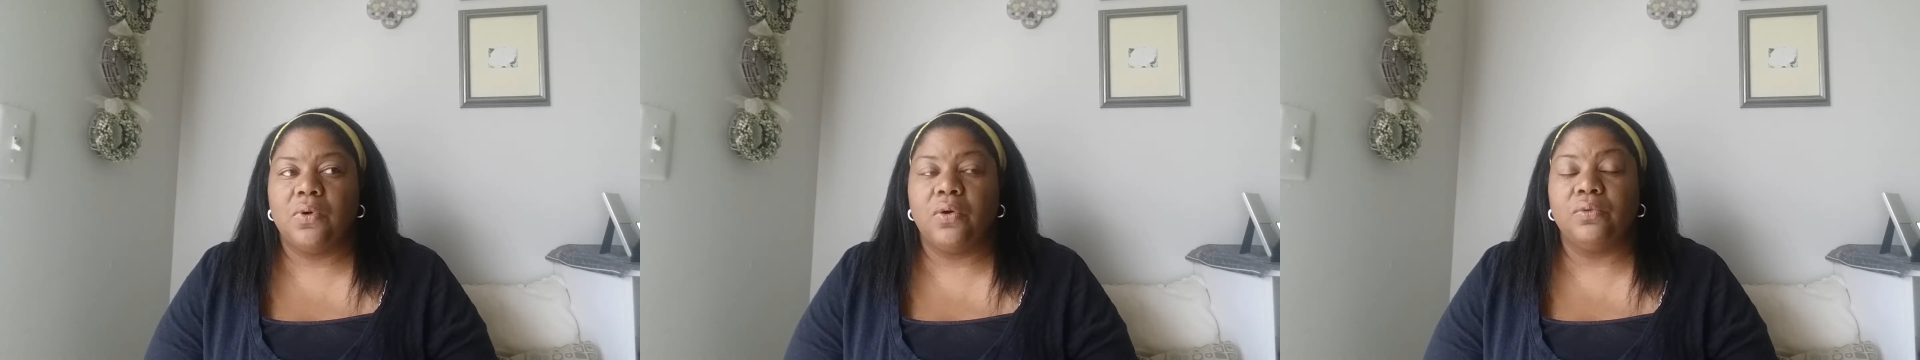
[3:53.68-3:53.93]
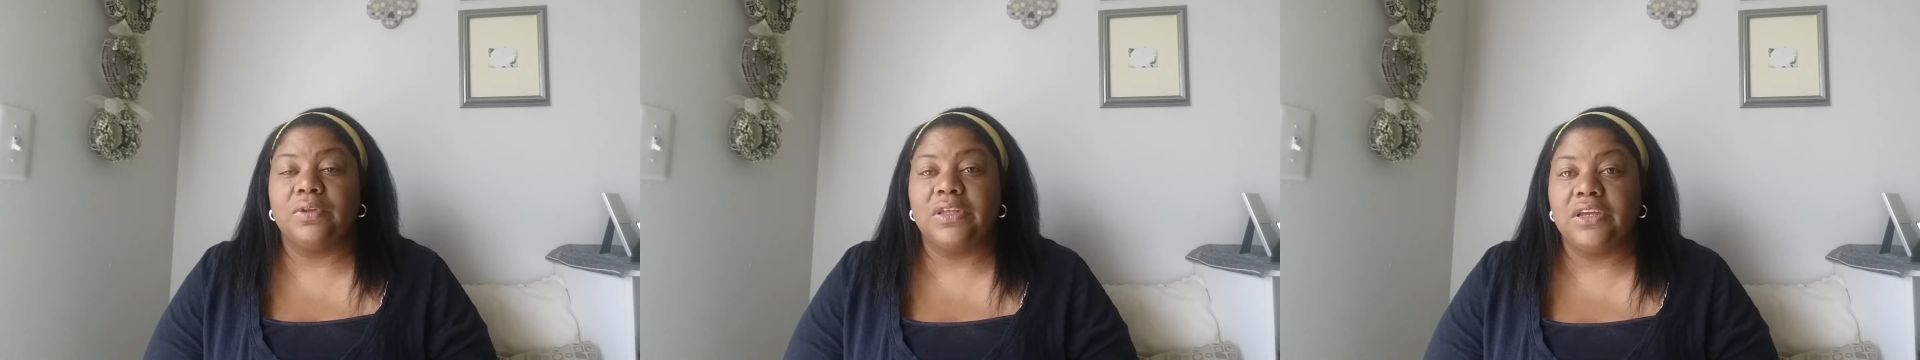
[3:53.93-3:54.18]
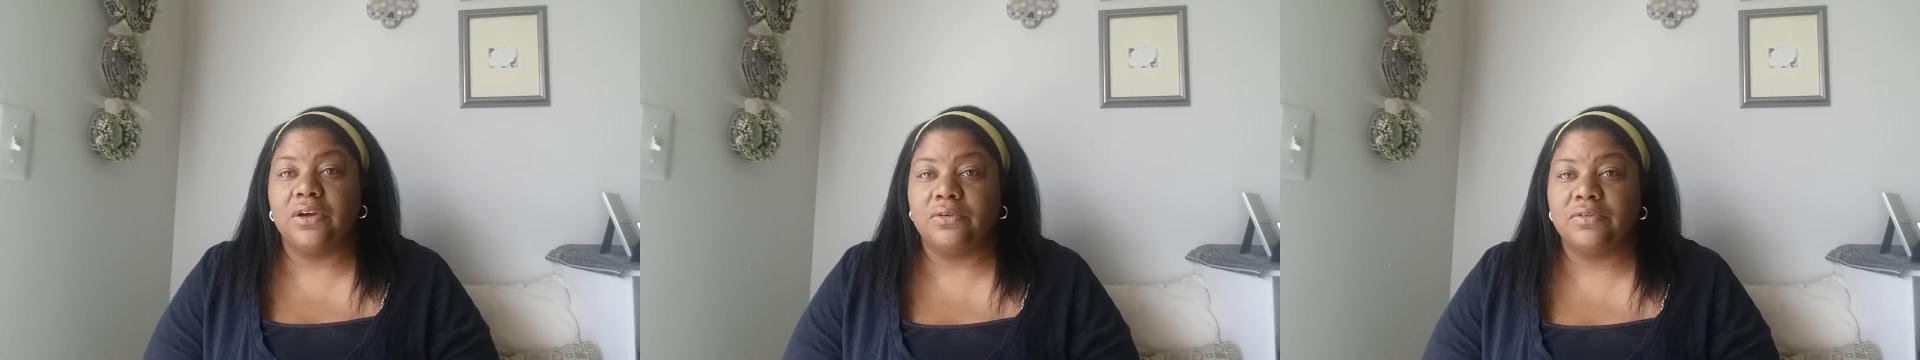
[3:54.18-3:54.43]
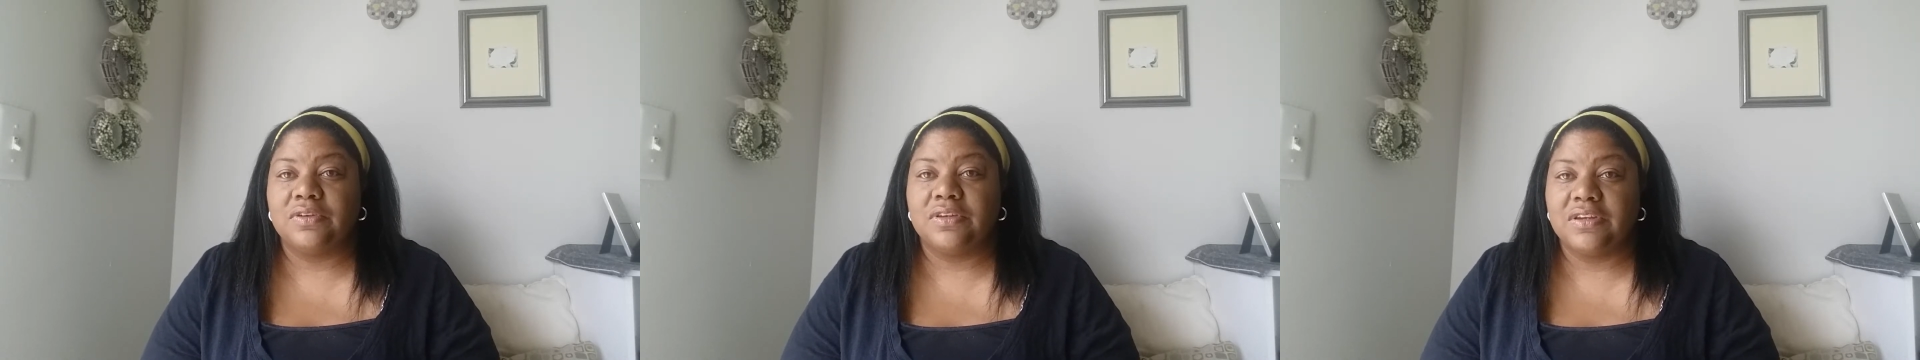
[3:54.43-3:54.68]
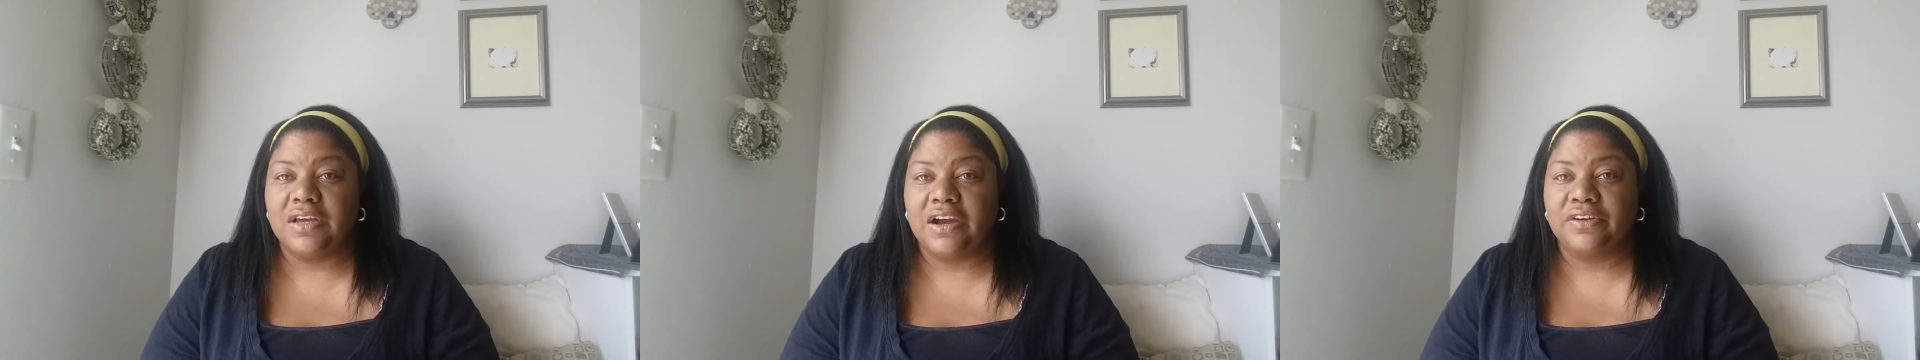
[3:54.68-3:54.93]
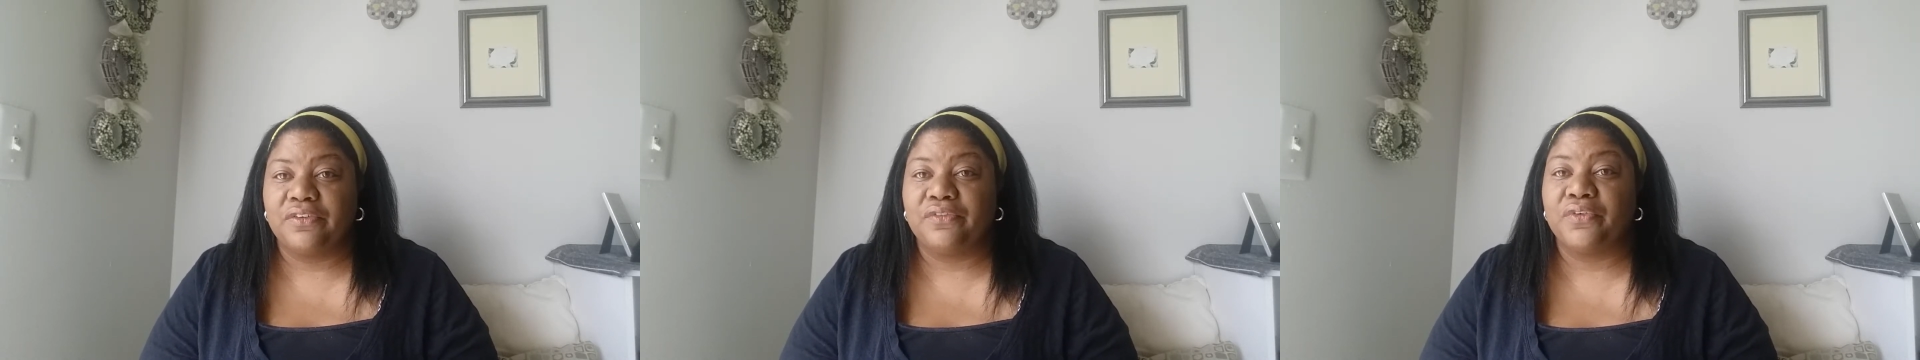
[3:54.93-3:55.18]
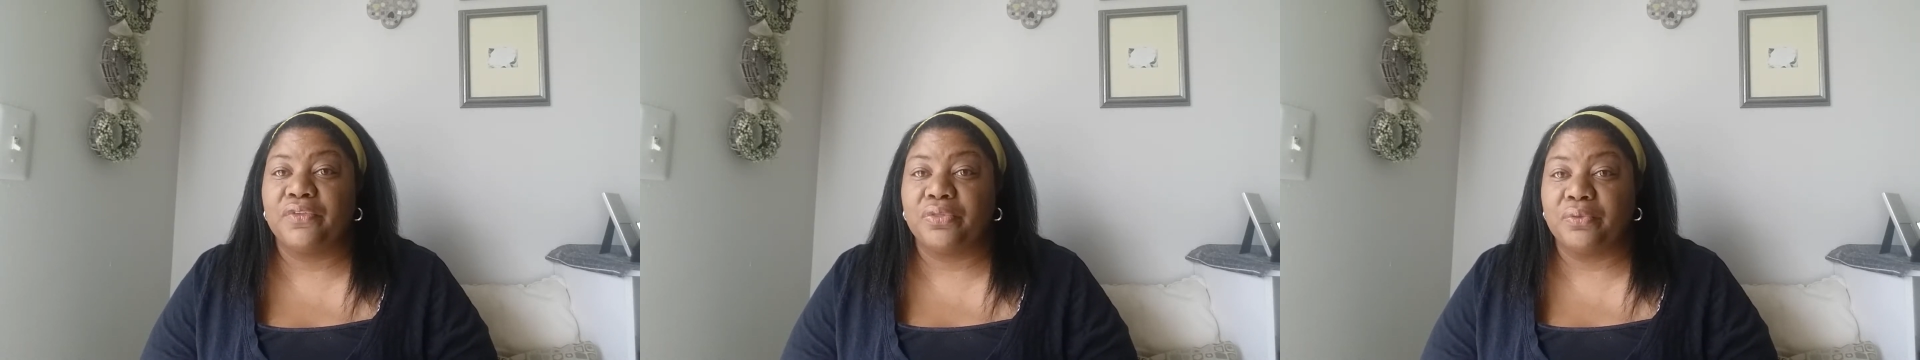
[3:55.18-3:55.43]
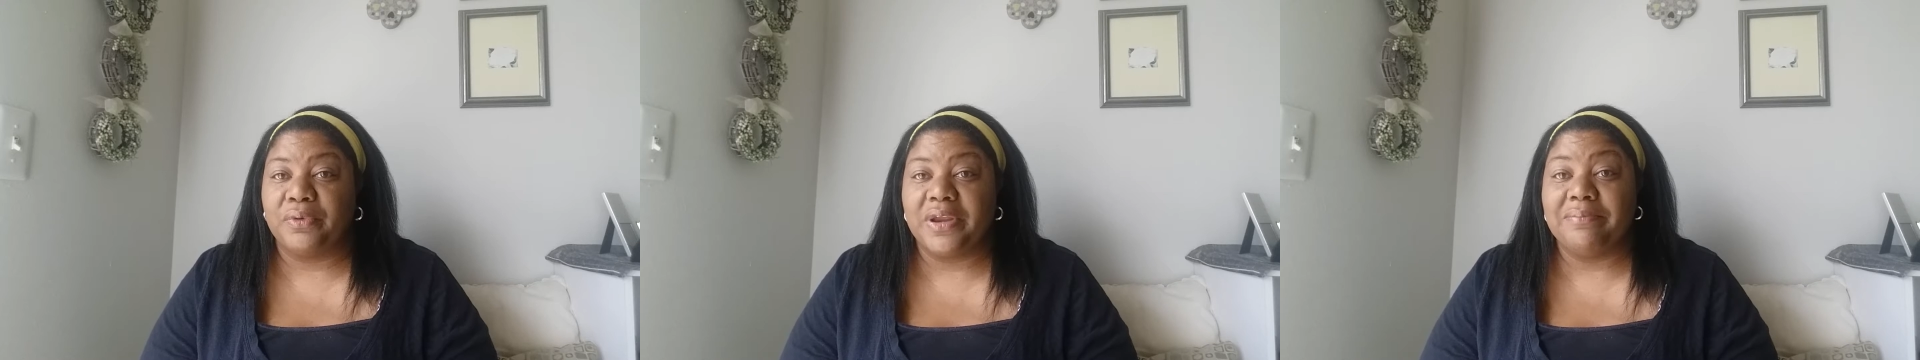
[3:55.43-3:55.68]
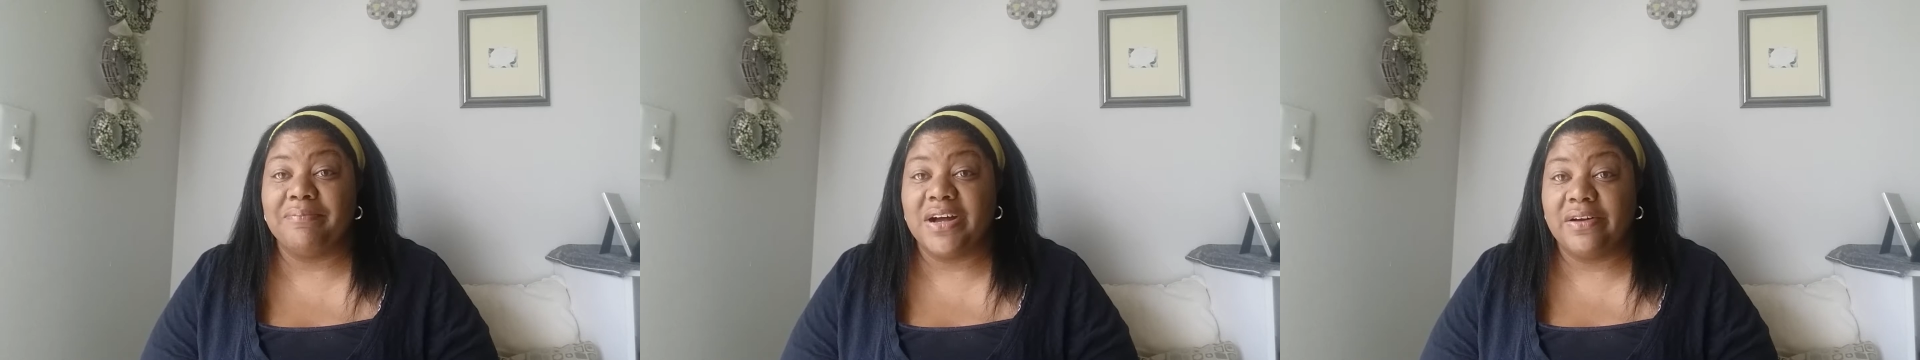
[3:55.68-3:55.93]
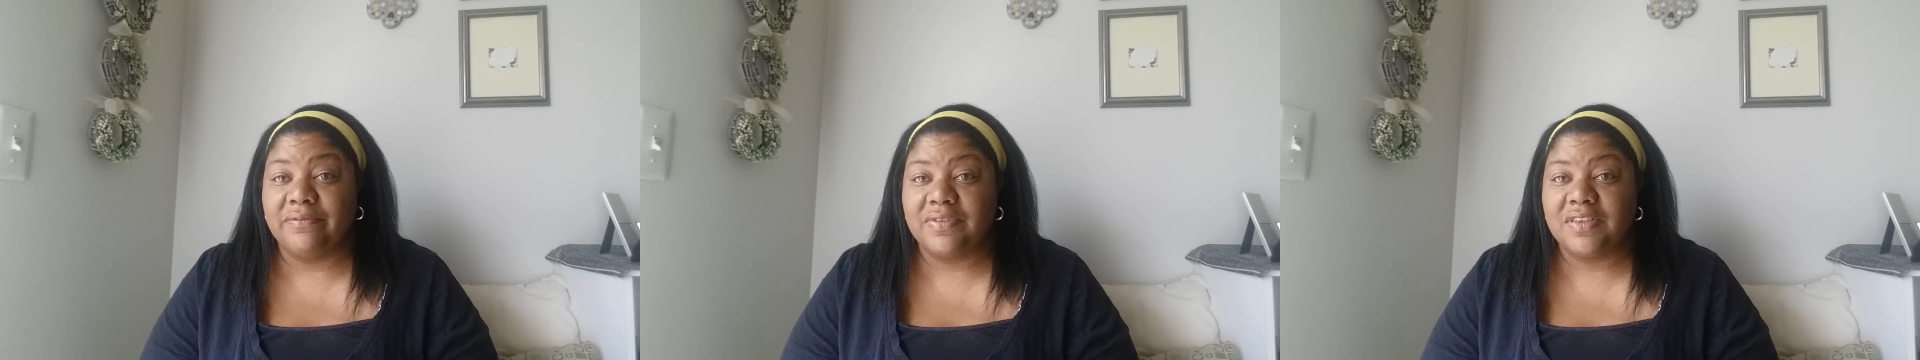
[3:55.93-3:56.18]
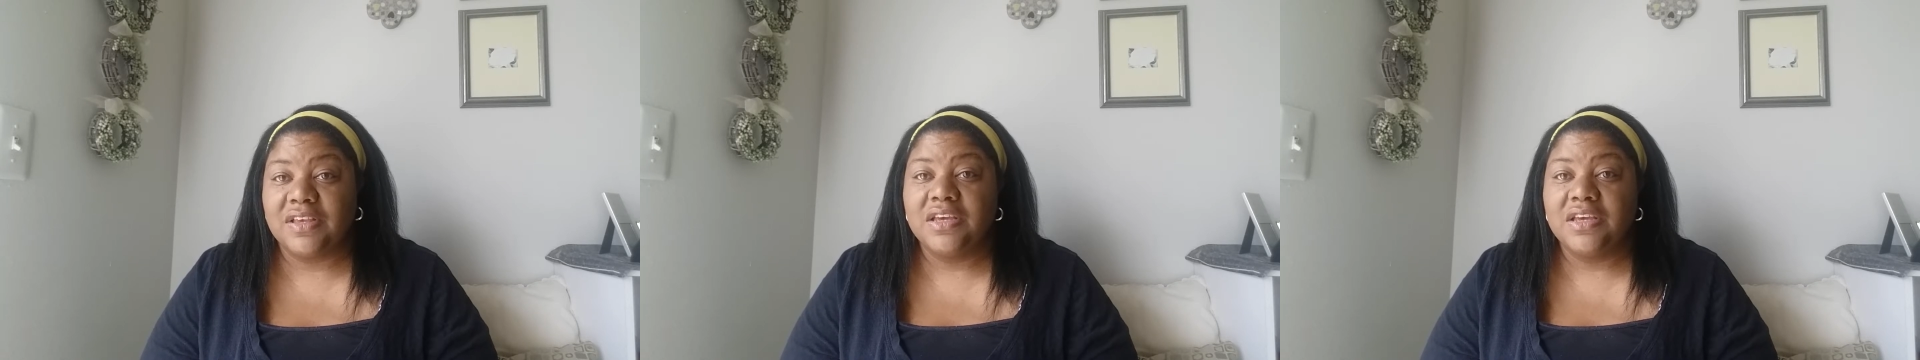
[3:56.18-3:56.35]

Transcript: only go to the doctor for 3 months.